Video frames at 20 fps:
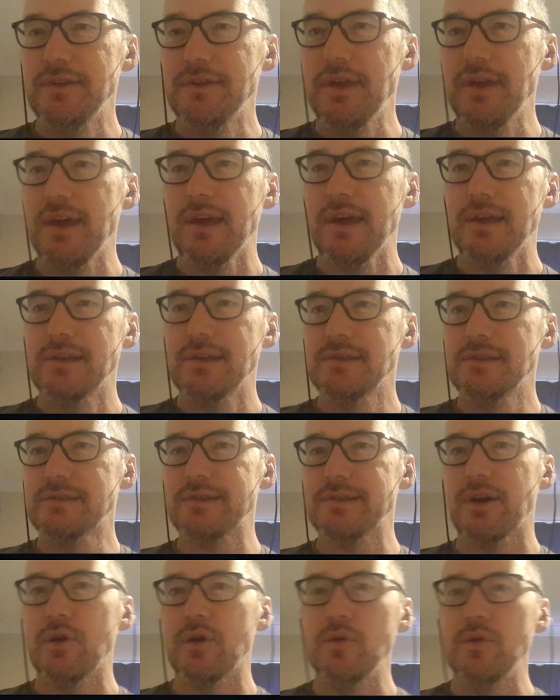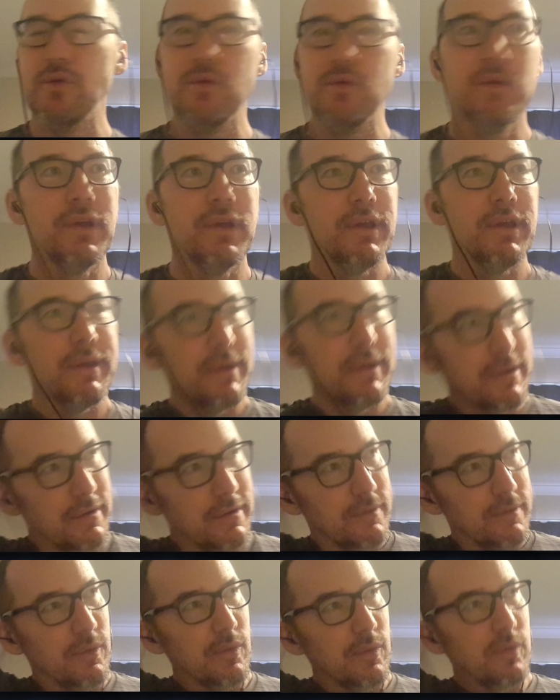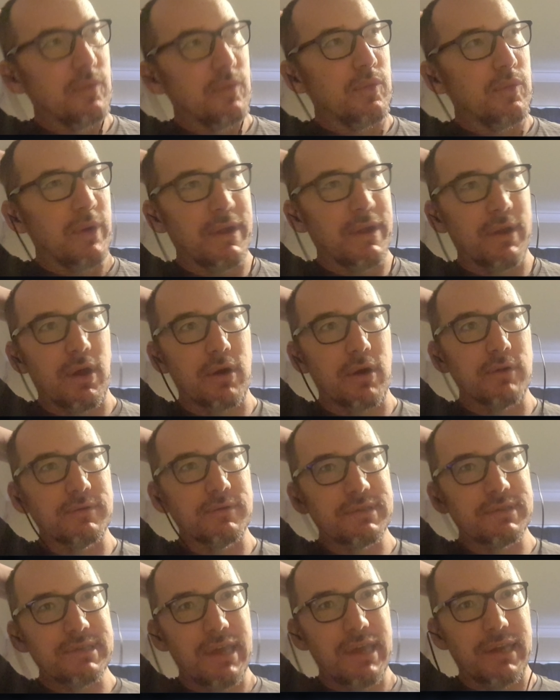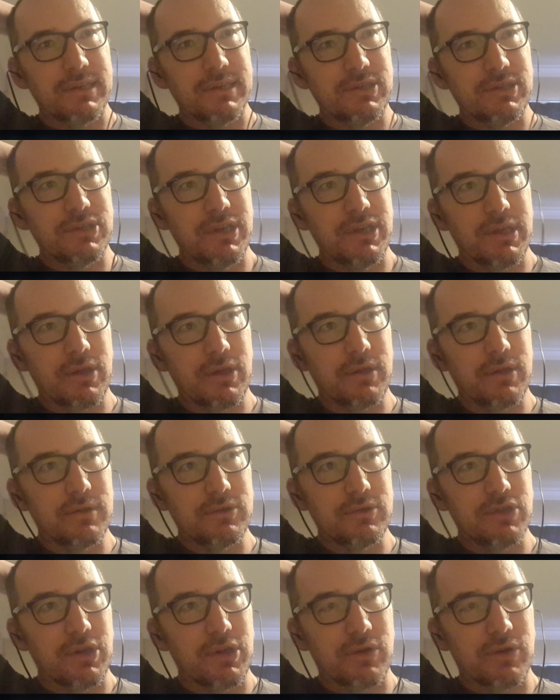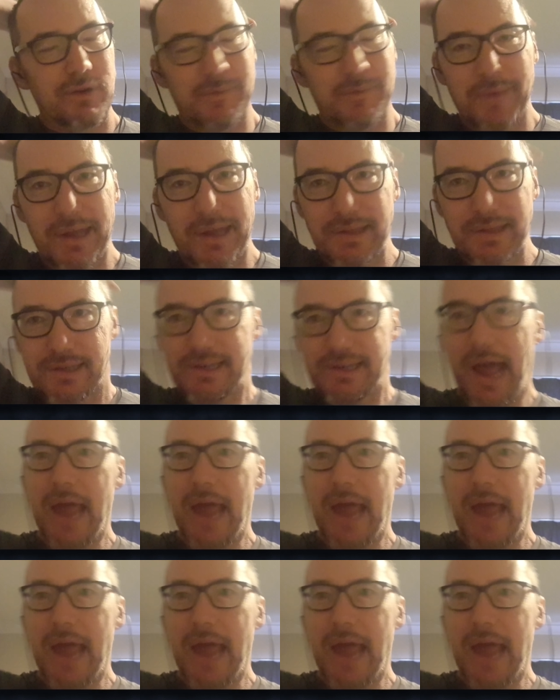Yeah. So when Lauren said she, she couldn't make the